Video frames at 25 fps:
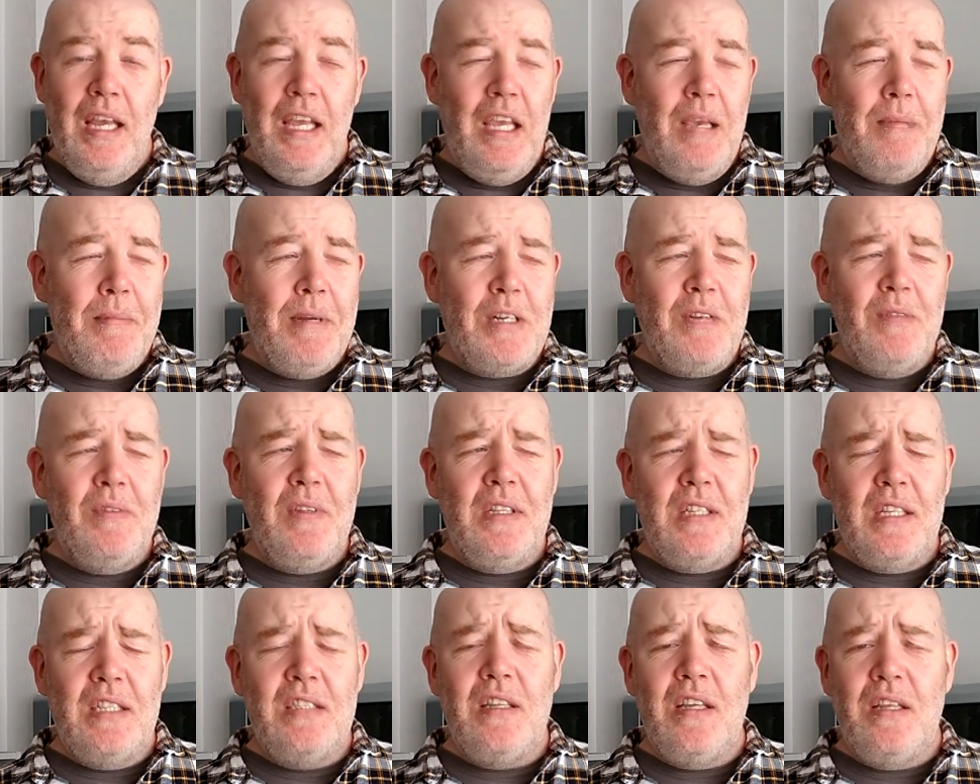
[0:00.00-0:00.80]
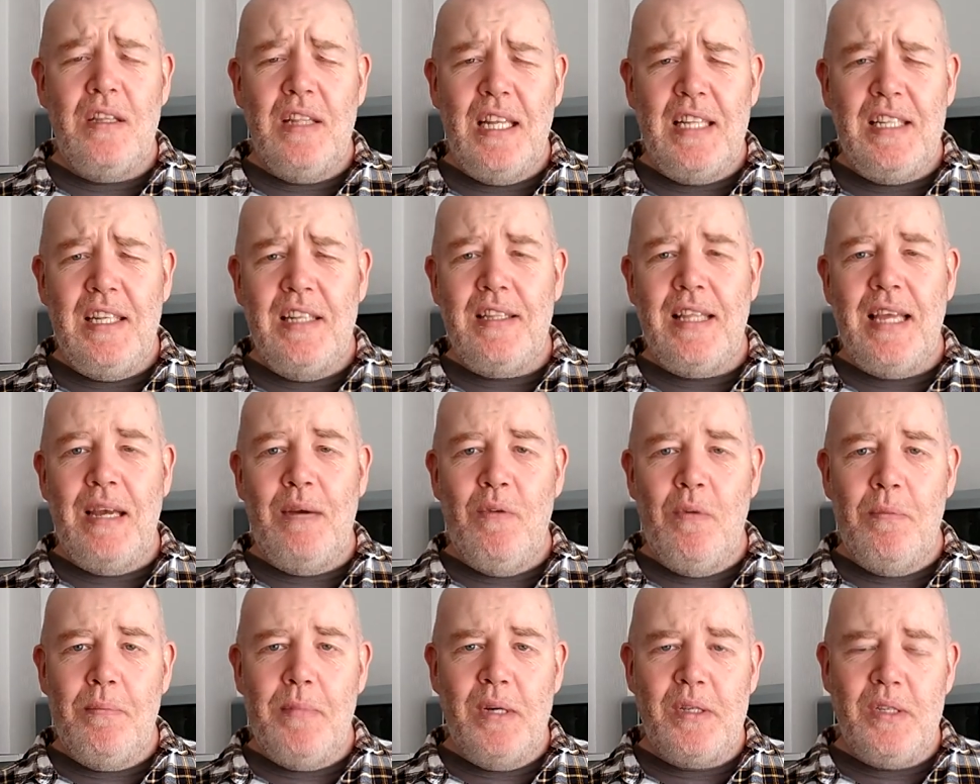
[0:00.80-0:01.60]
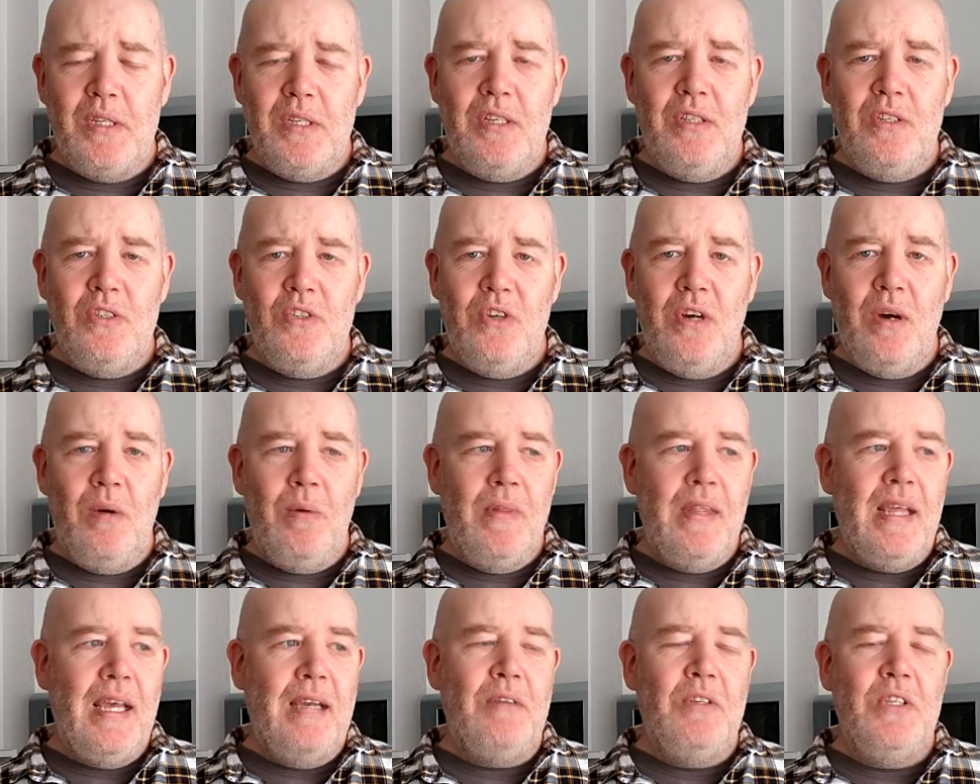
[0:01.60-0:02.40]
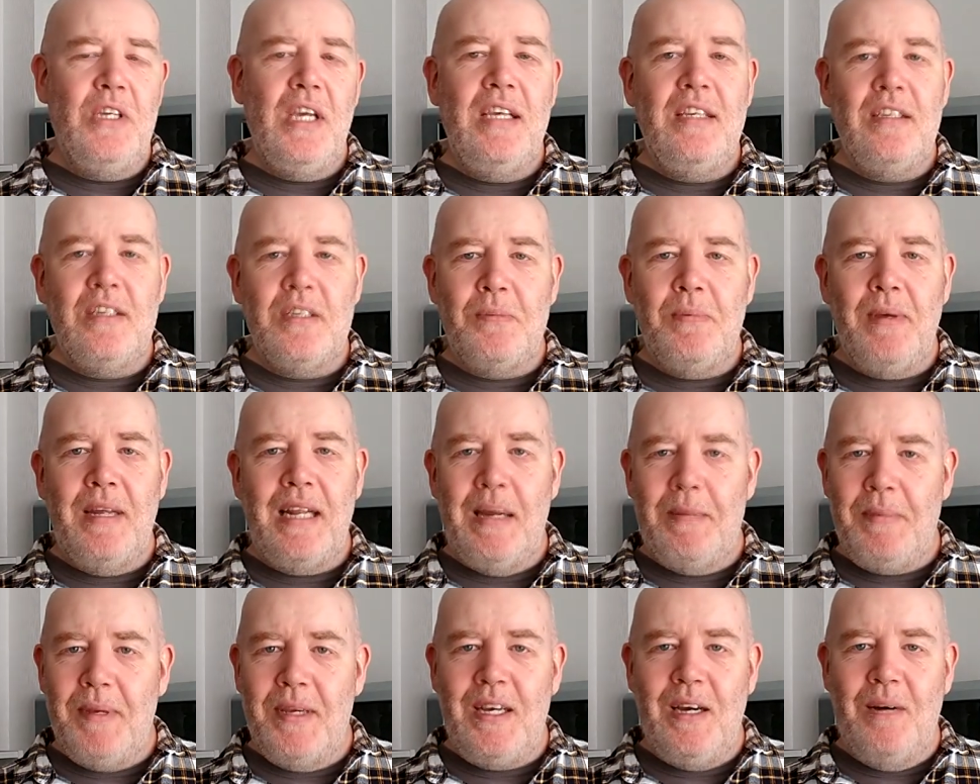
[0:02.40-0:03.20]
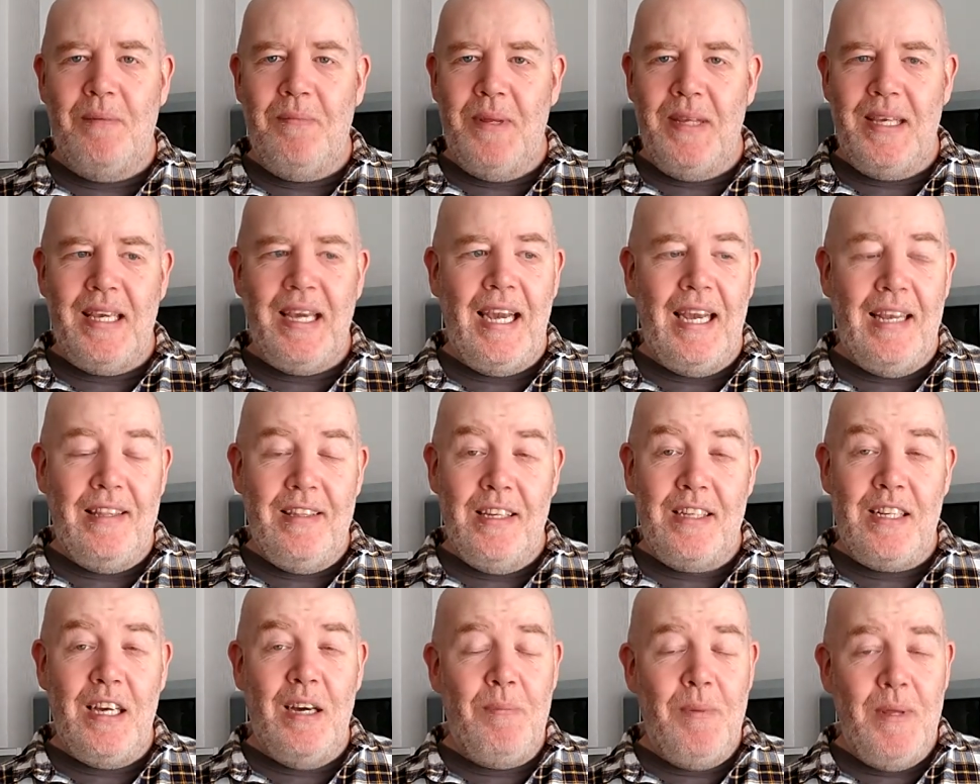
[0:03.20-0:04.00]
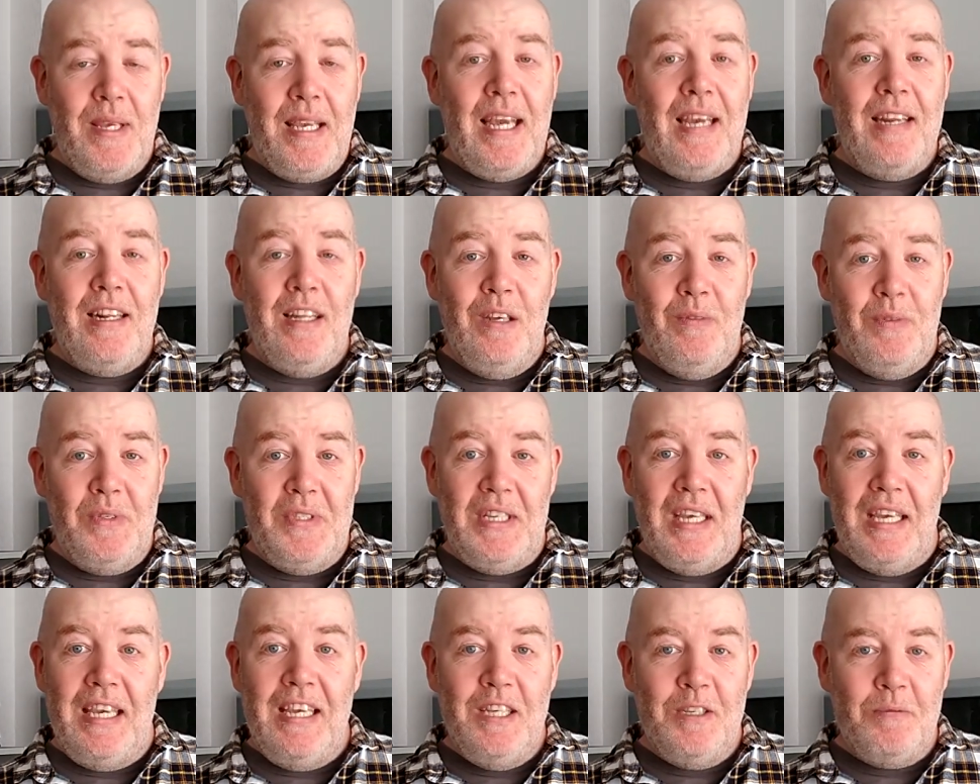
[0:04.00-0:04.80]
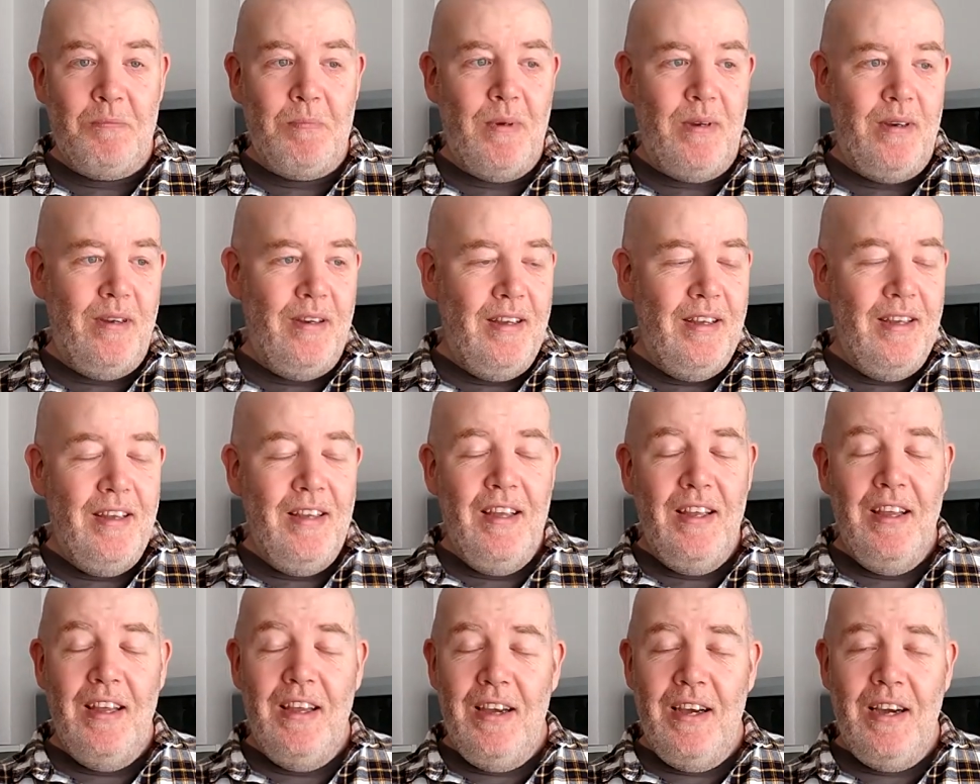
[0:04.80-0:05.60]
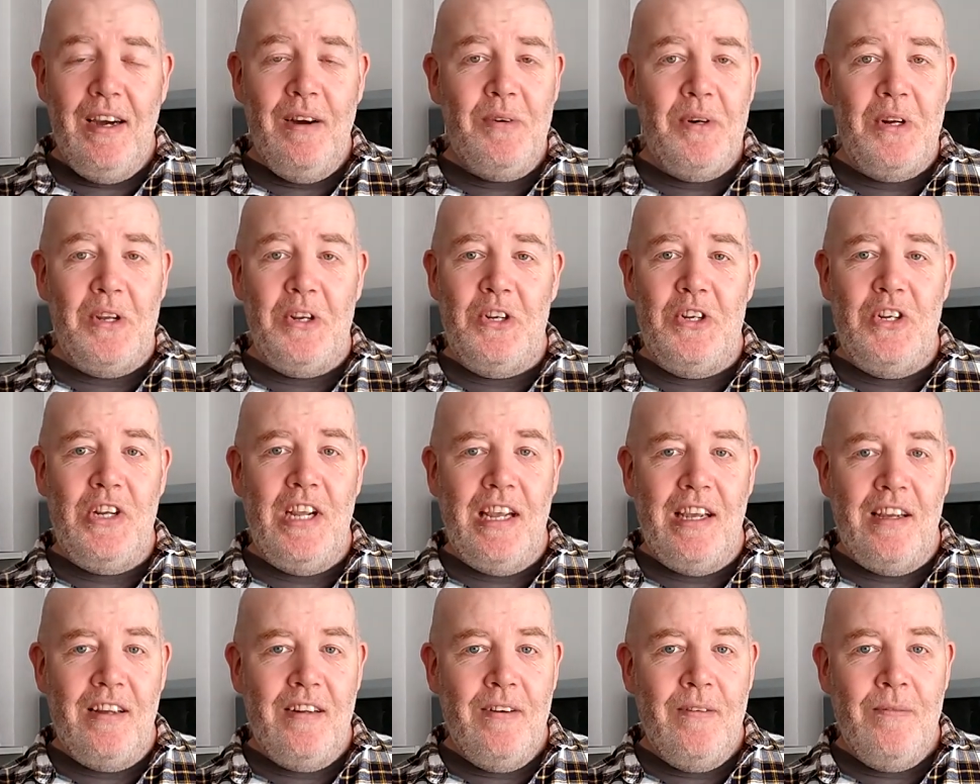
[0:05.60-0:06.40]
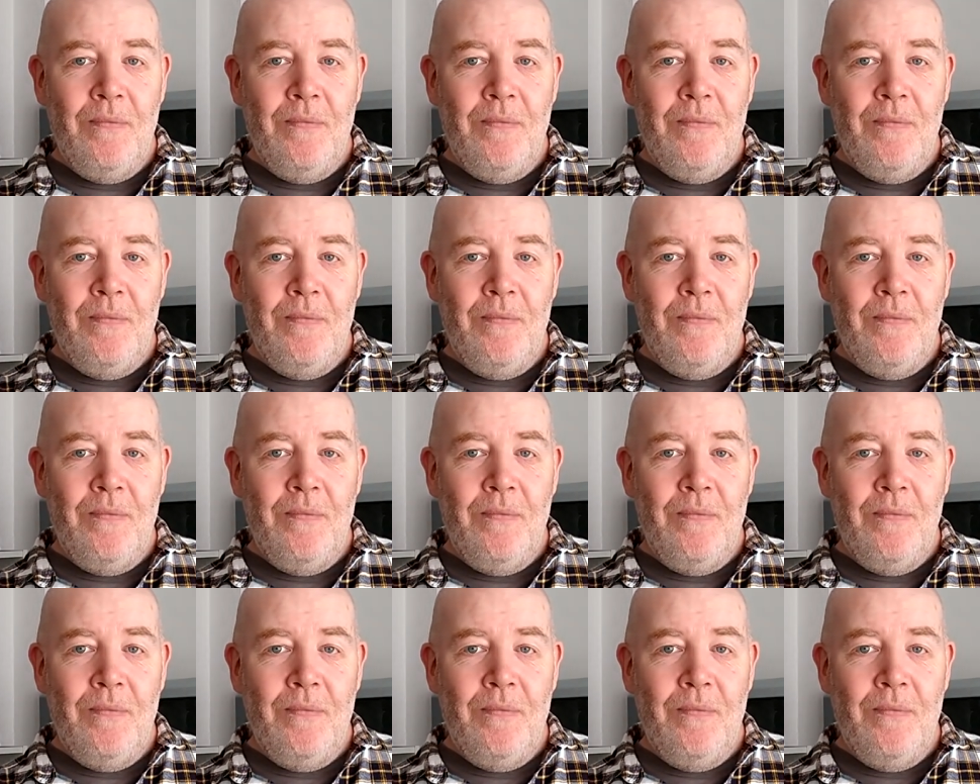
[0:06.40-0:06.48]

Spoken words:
Imagine if they did that with a modern controller now. Jesus, man, that'd be complicated. They're complicated enough as it is, but holy shit.